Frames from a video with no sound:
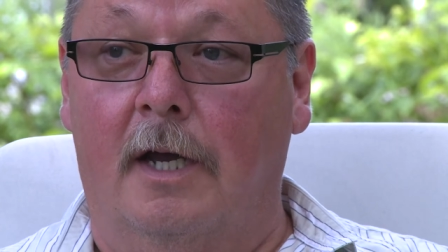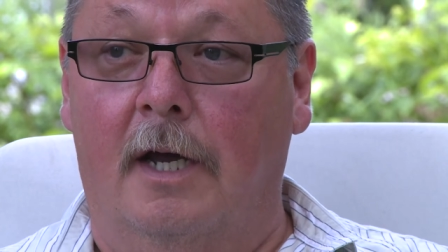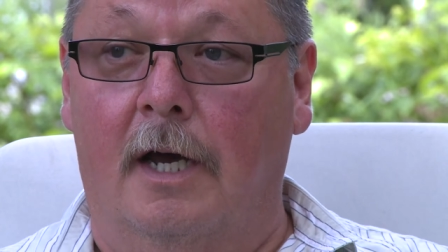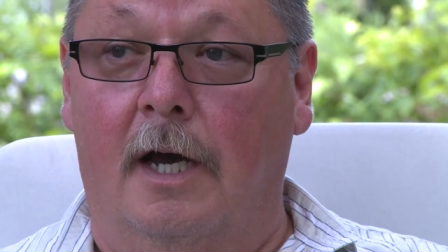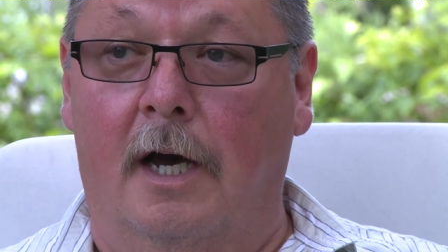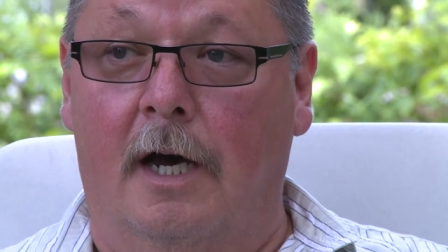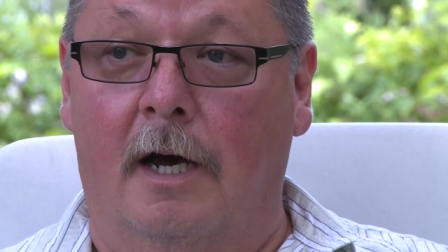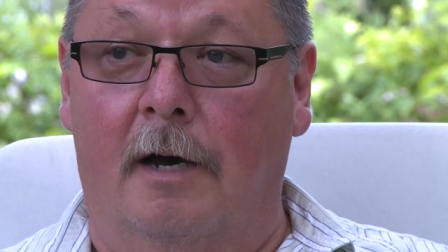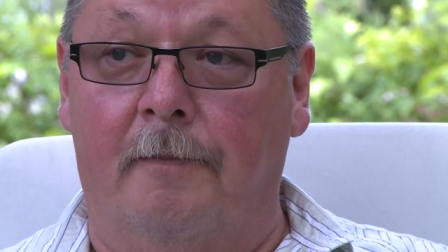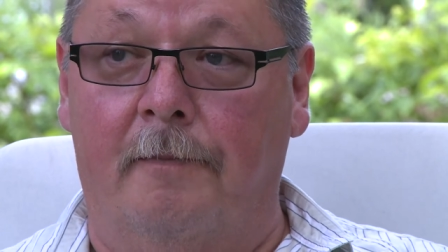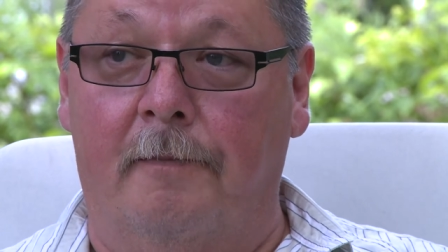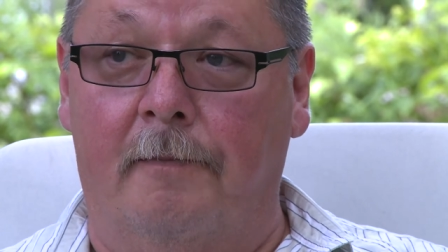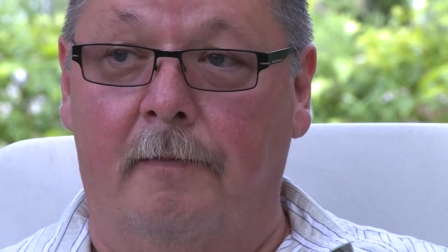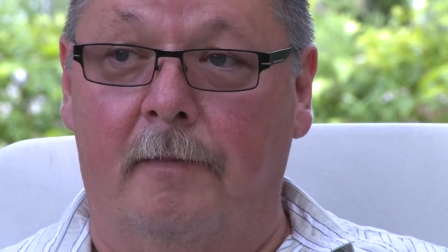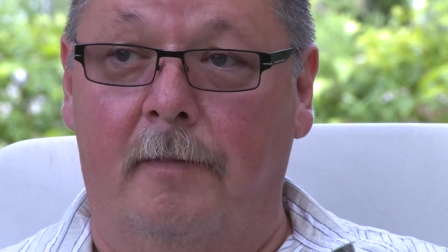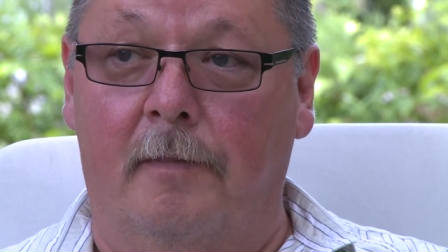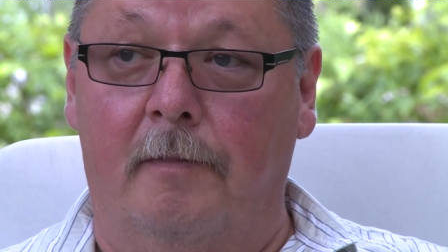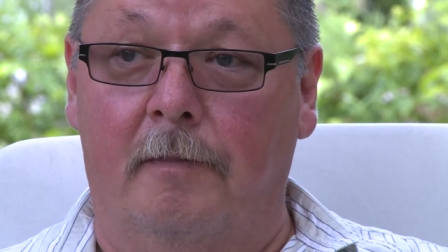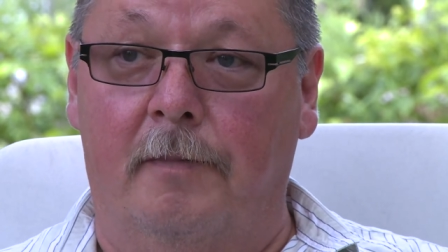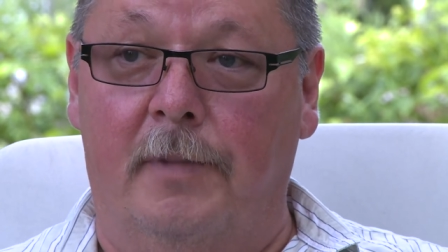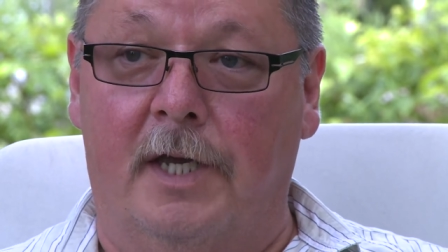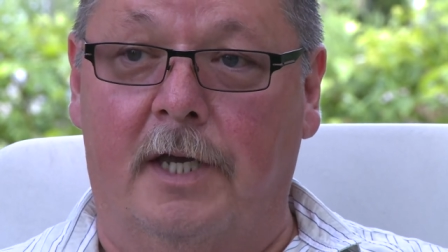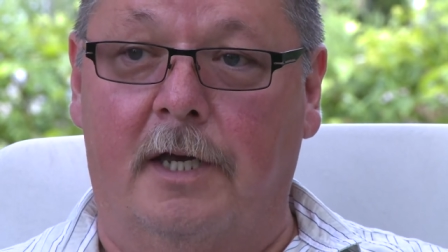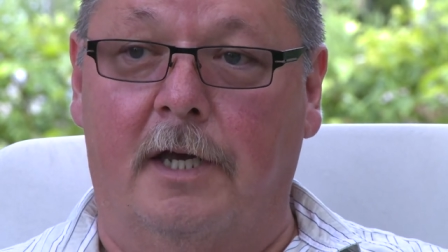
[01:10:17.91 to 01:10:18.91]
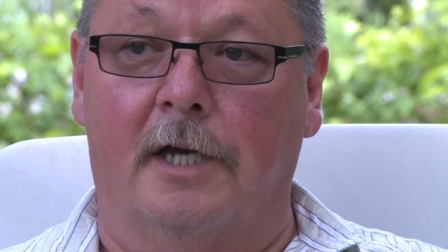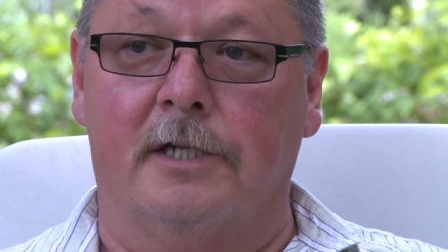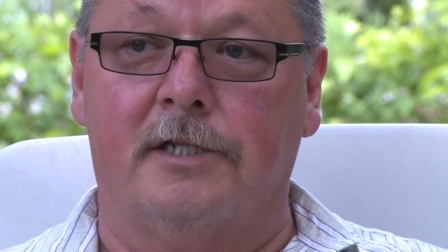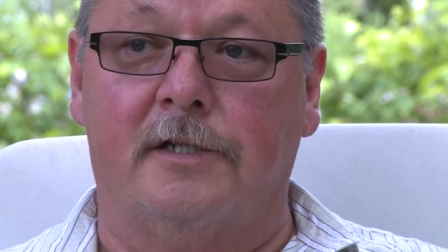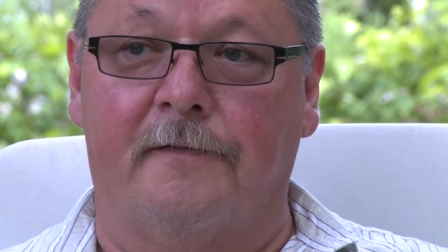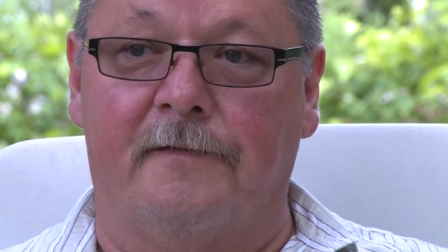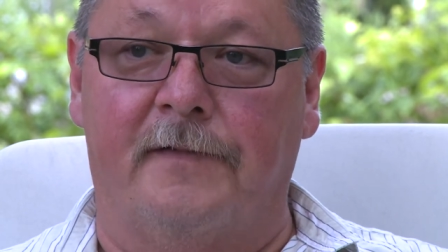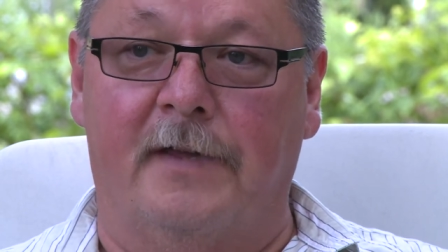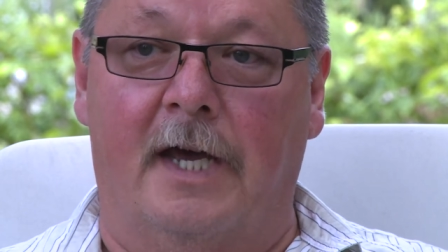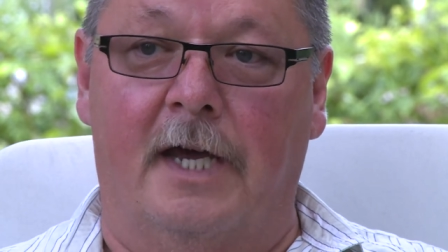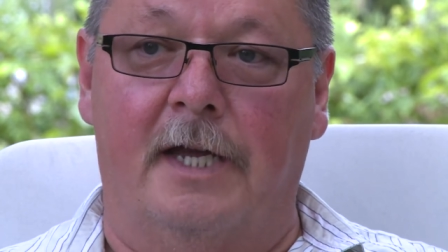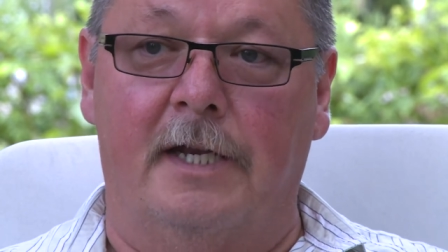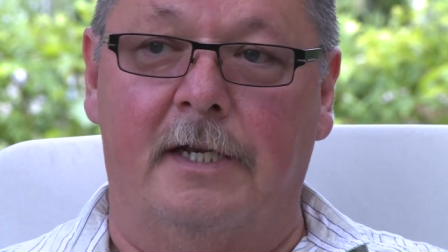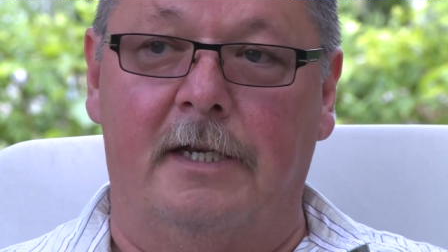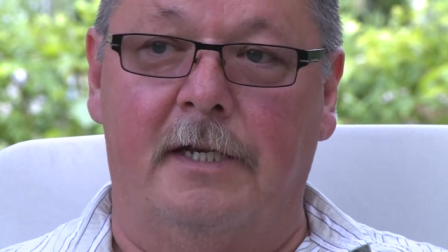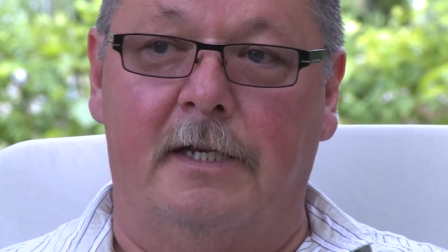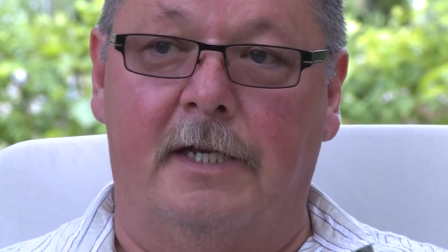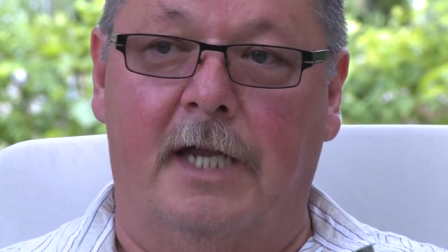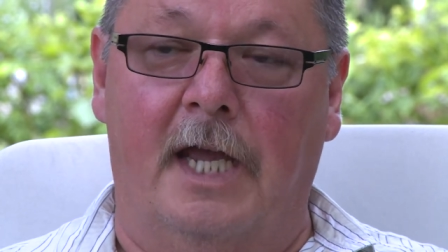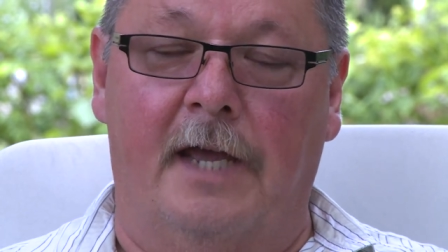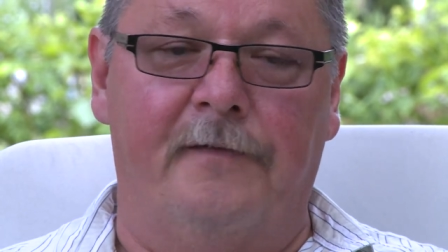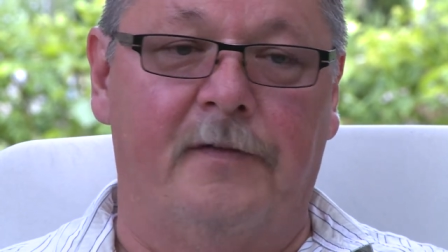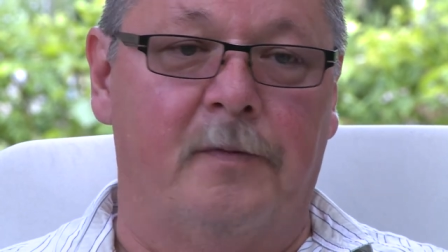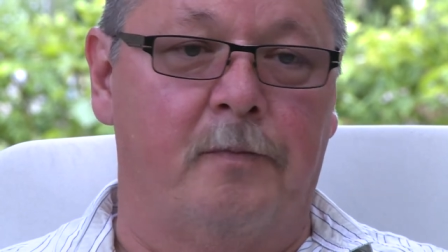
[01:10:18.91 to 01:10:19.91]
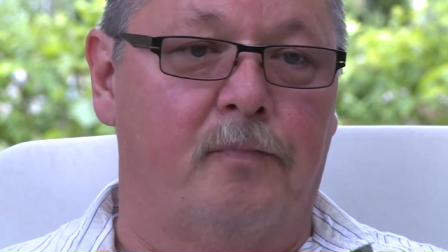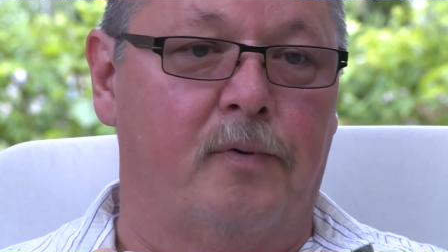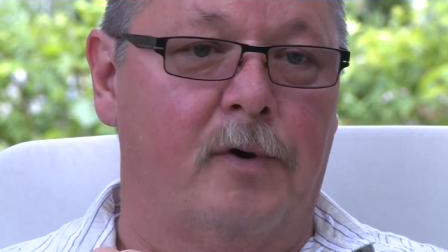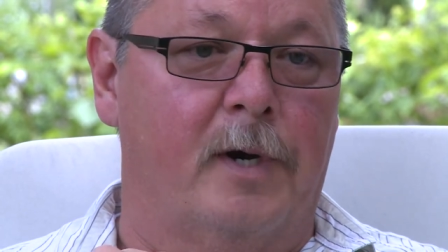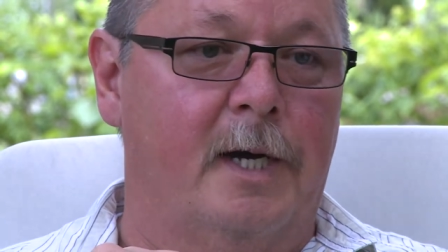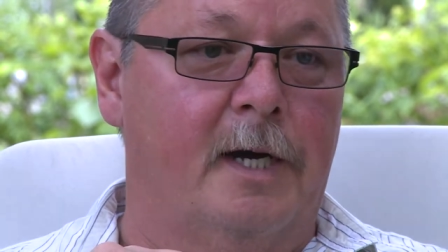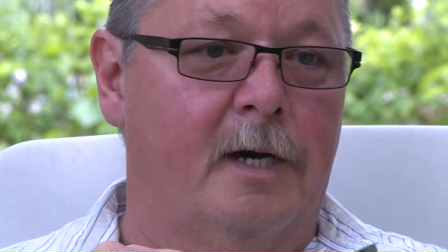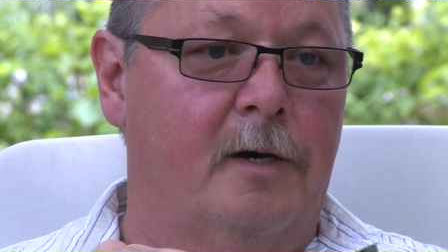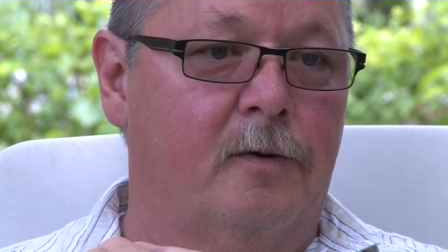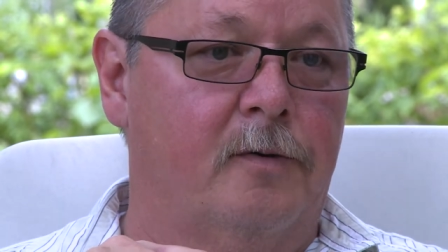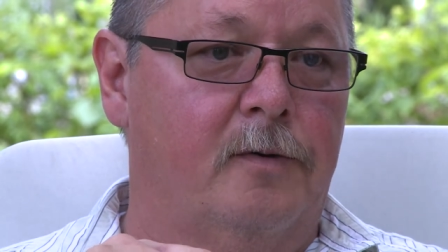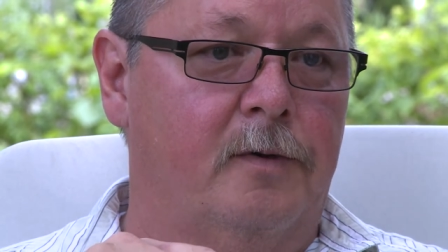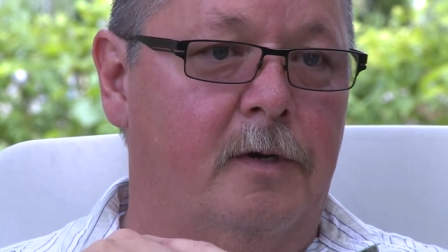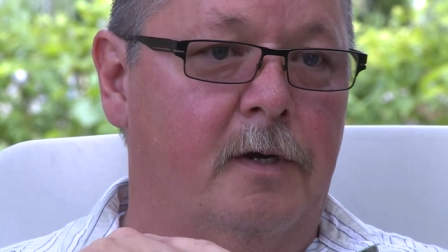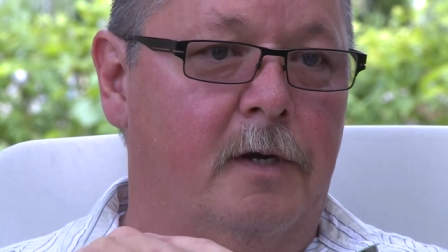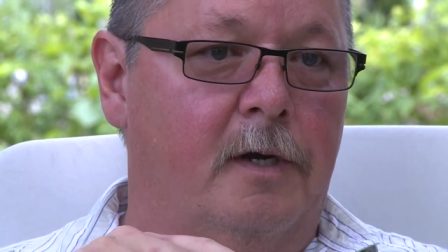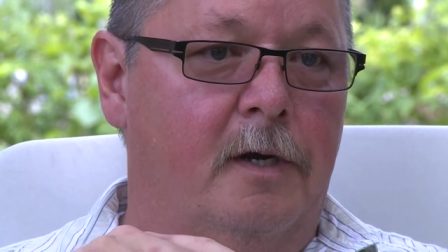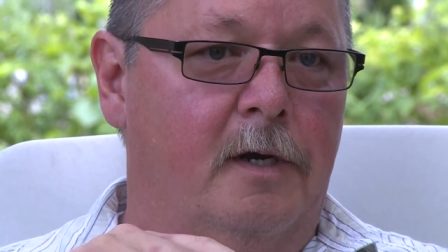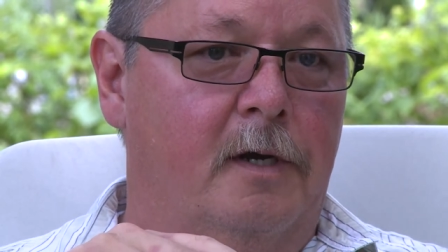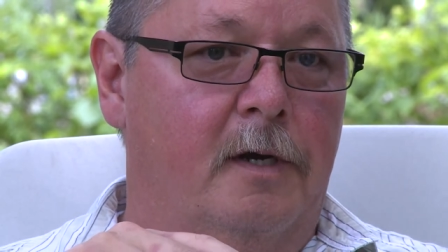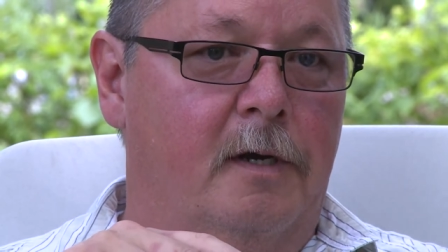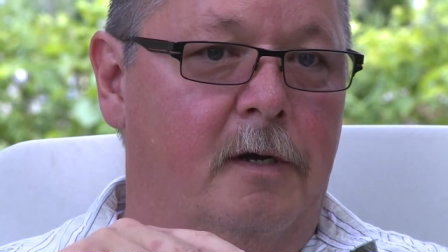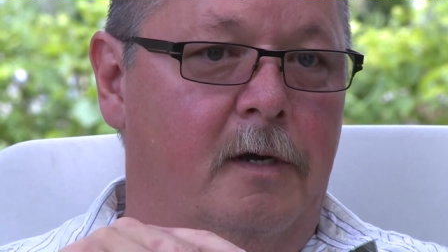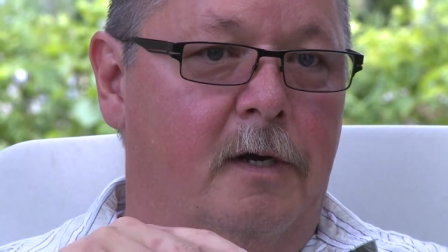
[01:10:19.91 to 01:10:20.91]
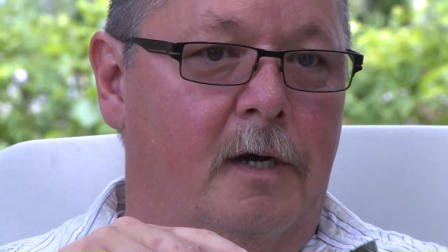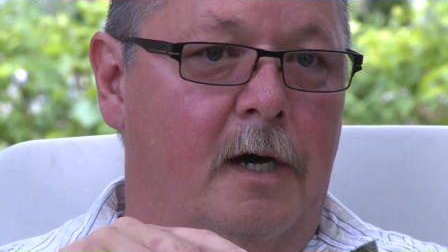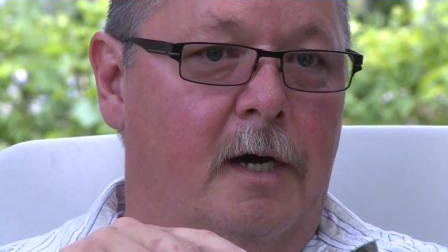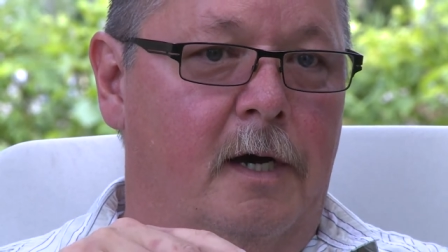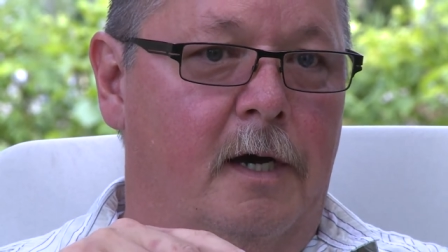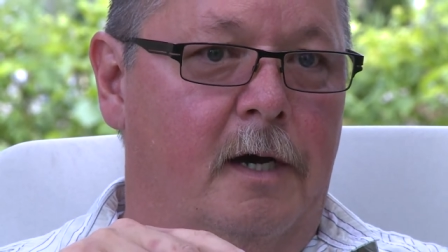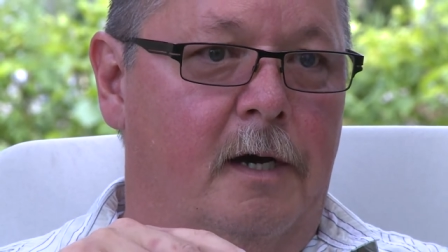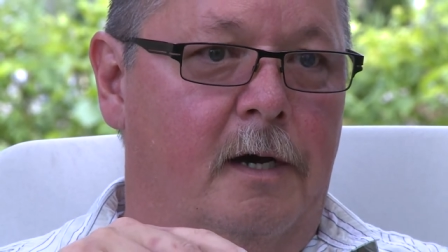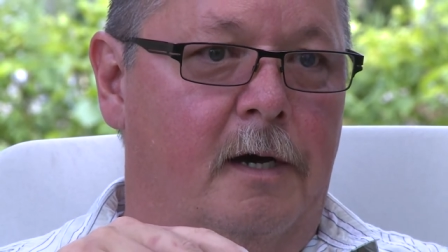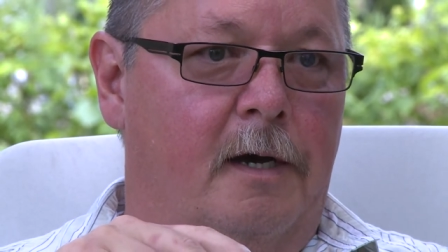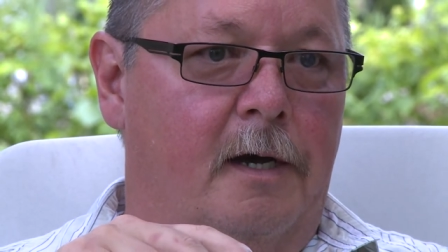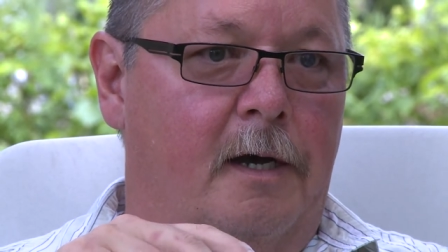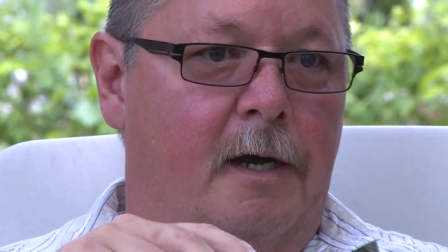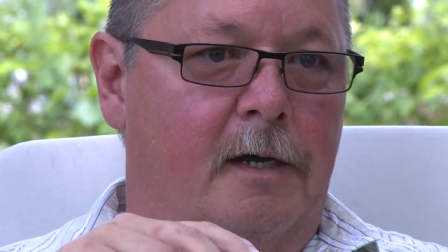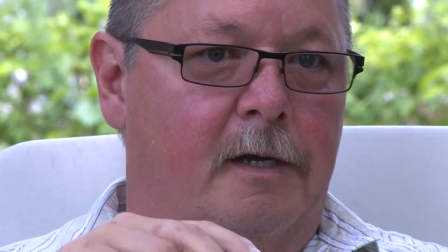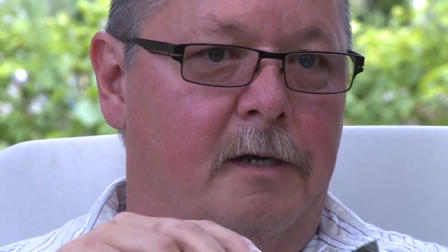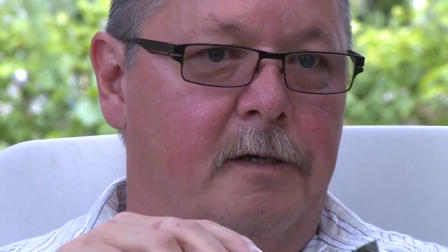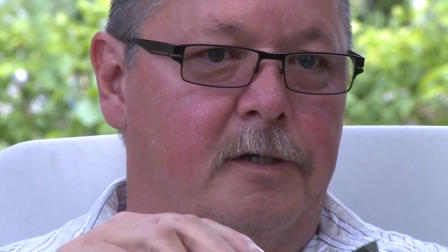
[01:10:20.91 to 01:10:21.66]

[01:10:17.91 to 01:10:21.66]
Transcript: Um, because of that, David Brown uh,